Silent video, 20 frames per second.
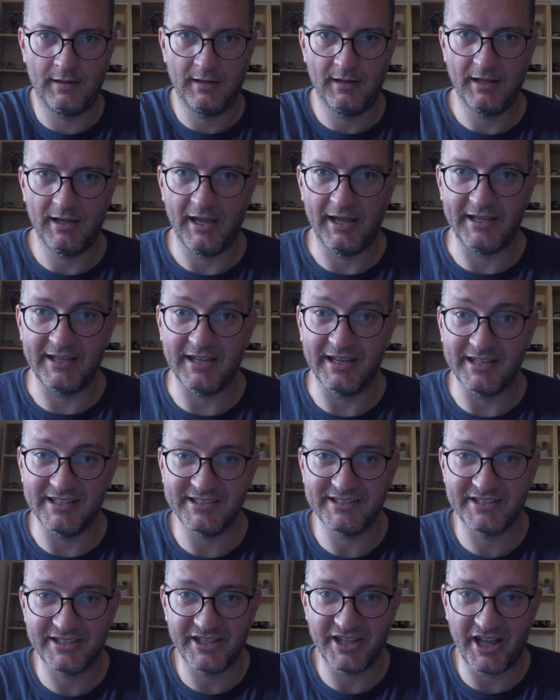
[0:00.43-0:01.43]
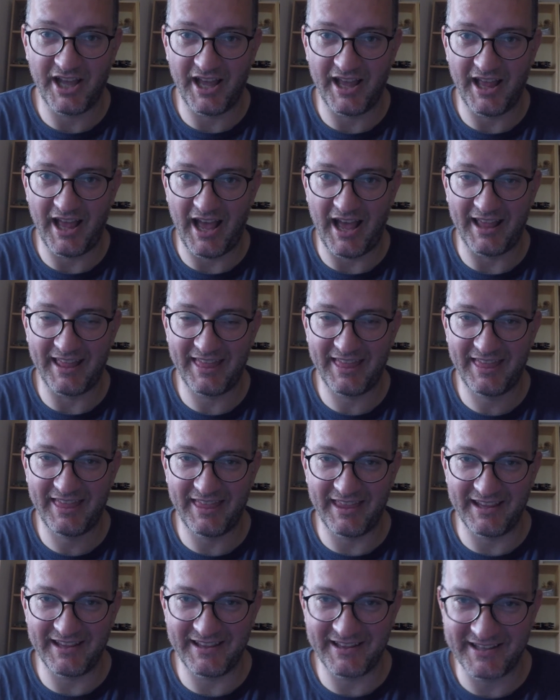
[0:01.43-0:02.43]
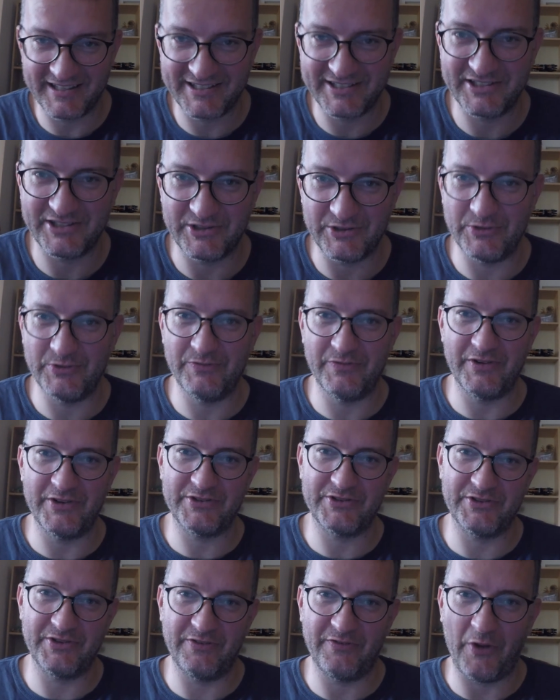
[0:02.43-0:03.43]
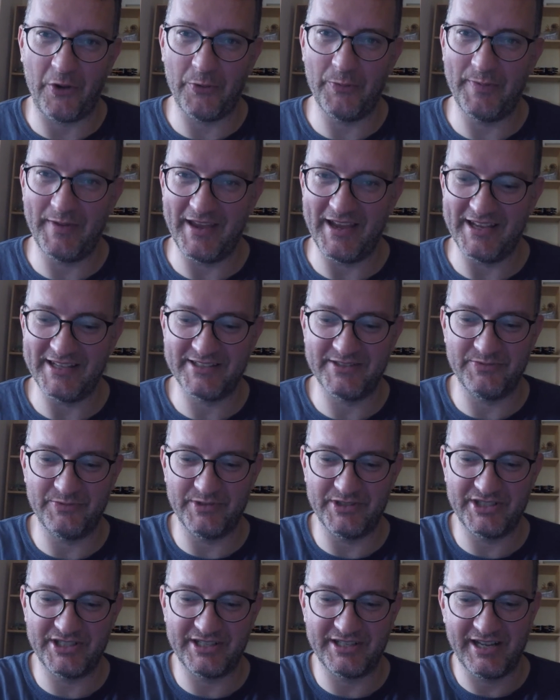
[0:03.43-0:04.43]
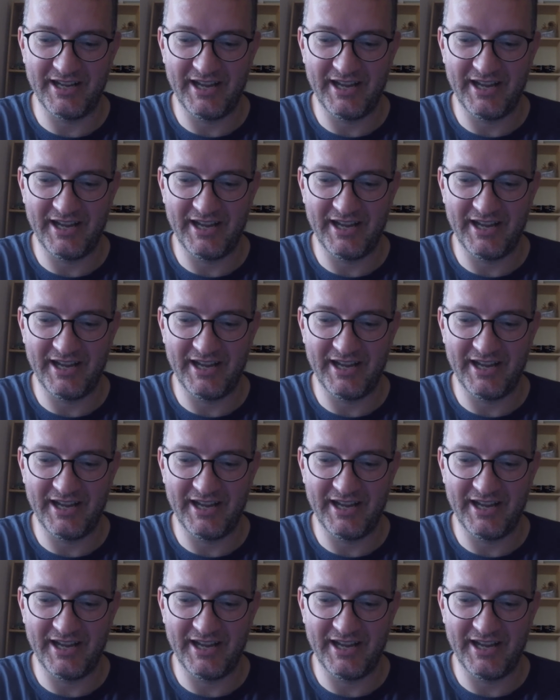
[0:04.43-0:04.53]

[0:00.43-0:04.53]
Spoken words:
Hey guys, I think this is a new version of OBS, which